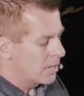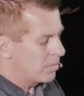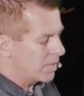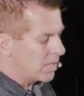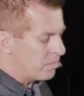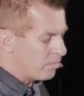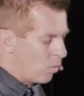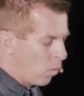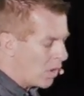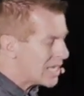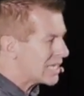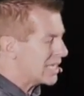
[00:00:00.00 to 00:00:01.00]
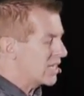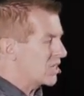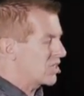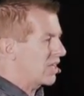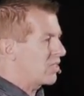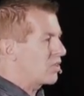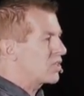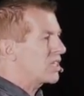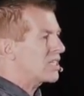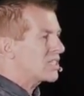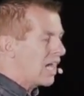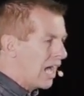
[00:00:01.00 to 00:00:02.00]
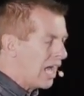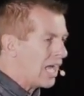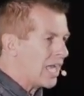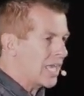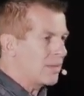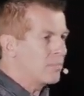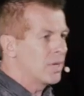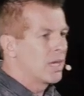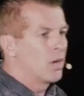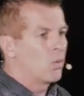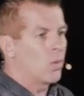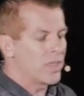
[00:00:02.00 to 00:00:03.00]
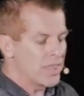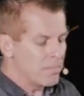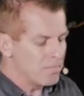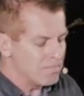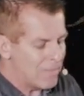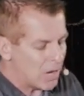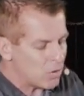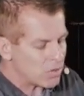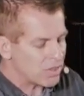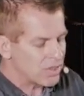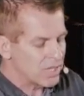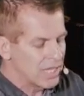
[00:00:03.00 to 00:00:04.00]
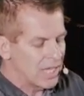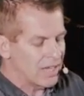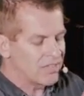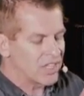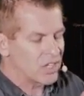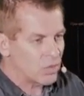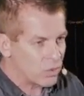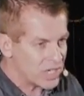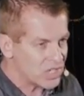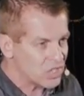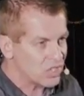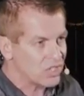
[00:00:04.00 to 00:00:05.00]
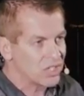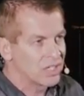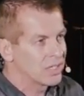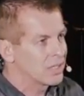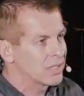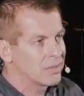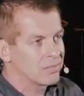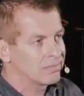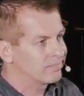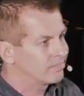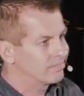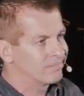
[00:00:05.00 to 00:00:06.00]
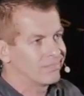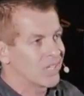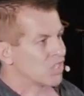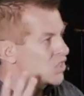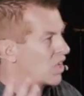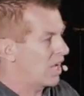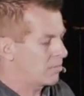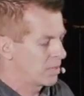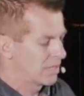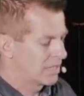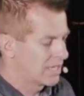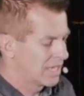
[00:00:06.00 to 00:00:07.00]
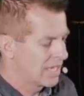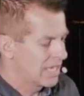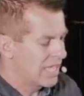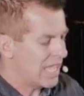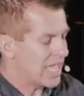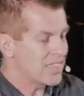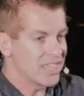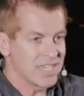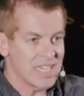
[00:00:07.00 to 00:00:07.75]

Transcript: but the point is that there's a time when the mouth of the creature must stop and the